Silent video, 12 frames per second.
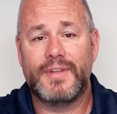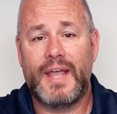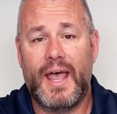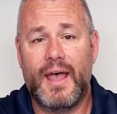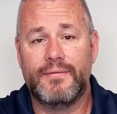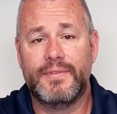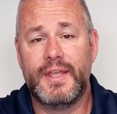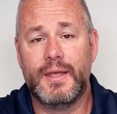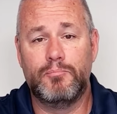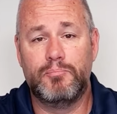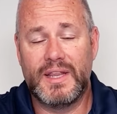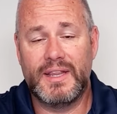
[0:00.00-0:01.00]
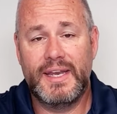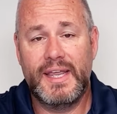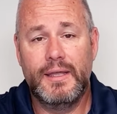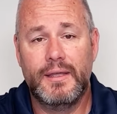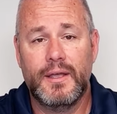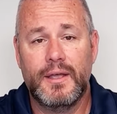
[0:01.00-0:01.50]
to have the
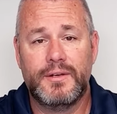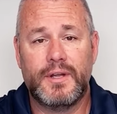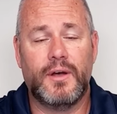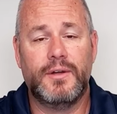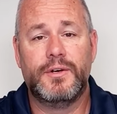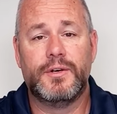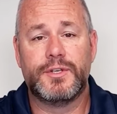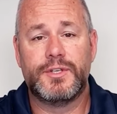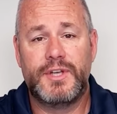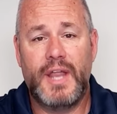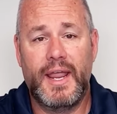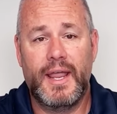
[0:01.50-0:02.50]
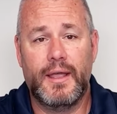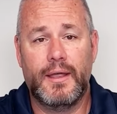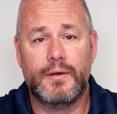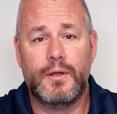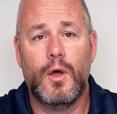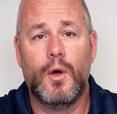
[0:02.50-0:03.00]
ability to
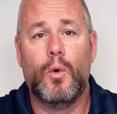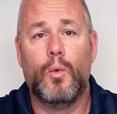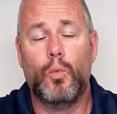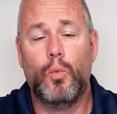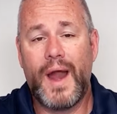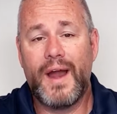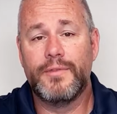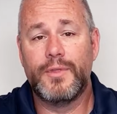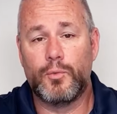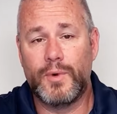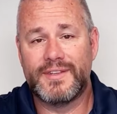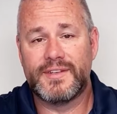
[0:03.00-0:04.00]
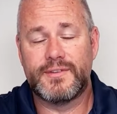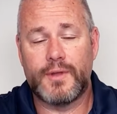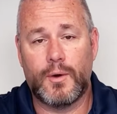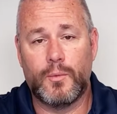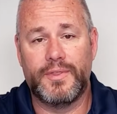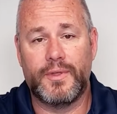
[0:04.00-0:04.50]
understand where the risks
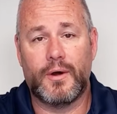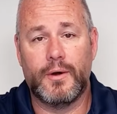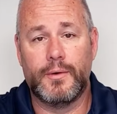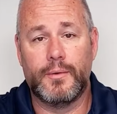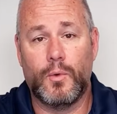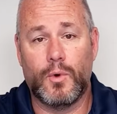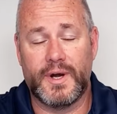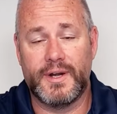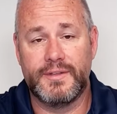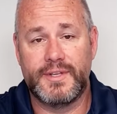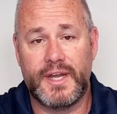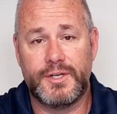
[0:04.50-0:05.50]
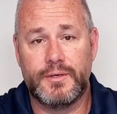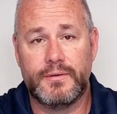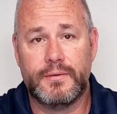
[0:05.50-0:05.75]
are with our organization.